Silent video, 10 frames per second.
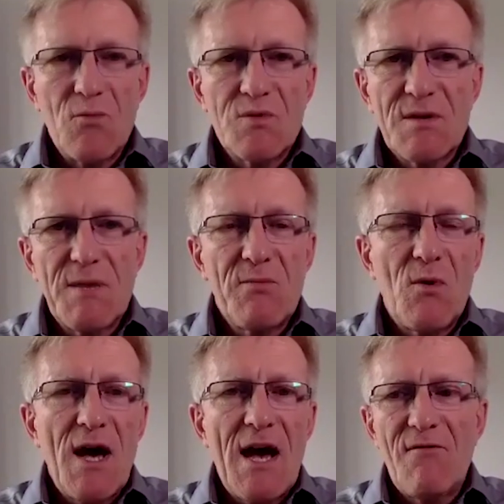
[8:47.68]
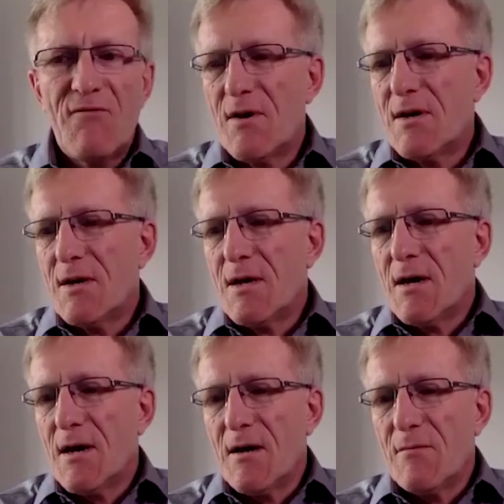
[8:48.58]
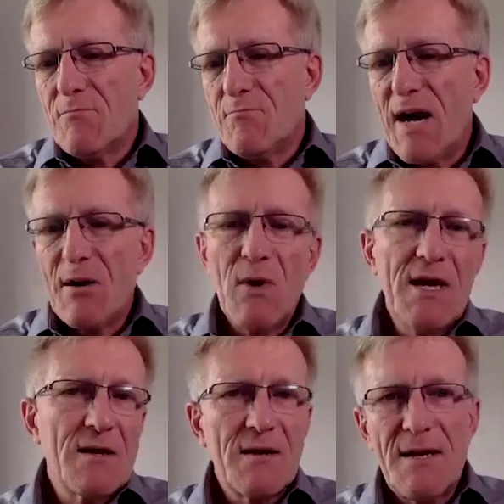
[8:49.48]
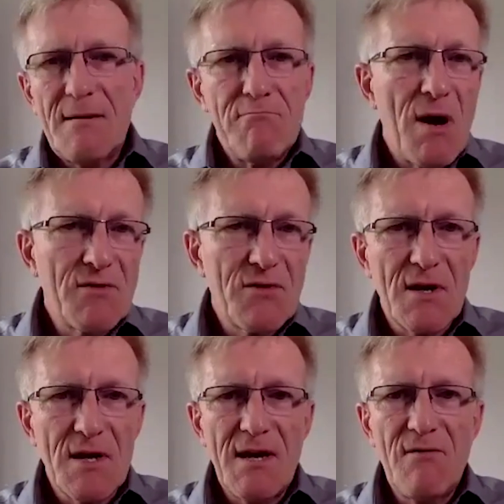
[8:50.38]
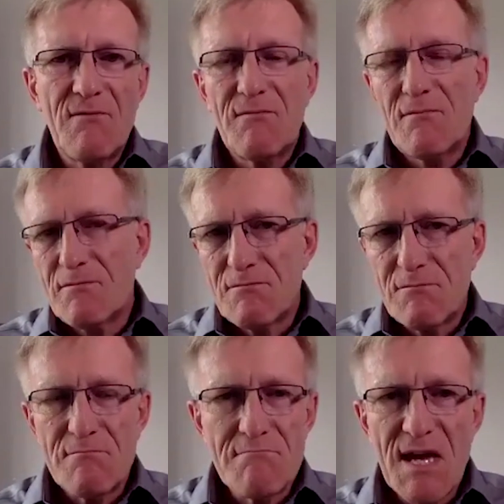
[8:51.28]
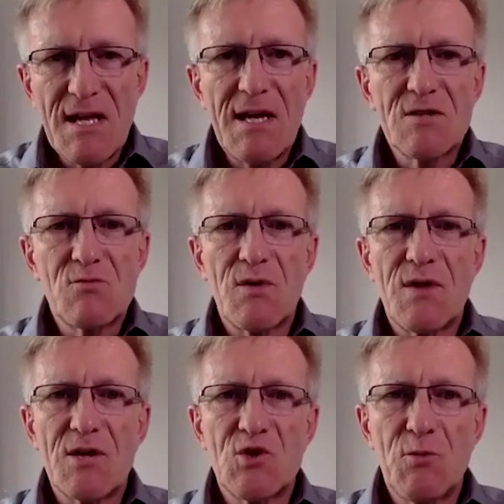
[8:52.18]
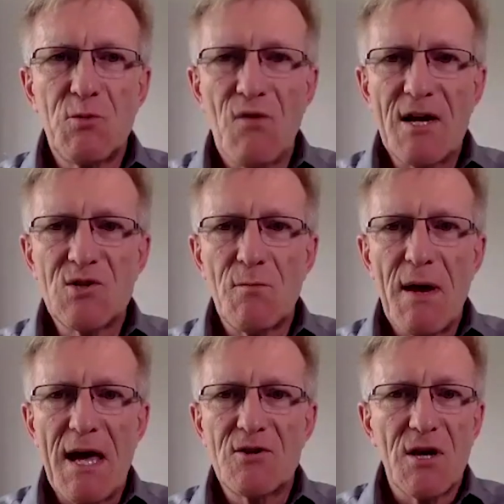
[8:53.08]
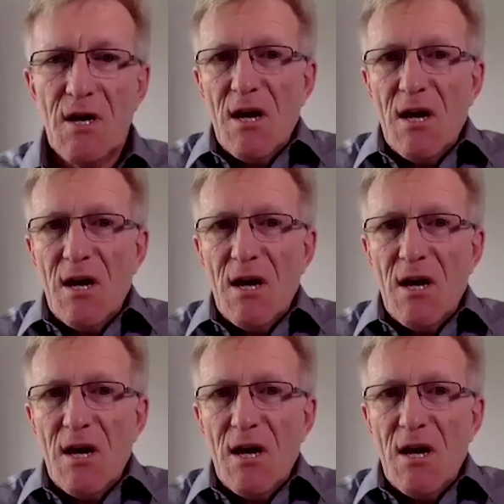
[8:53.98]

Some people have bi-weekly, monthly meetings with their supervisor or manager.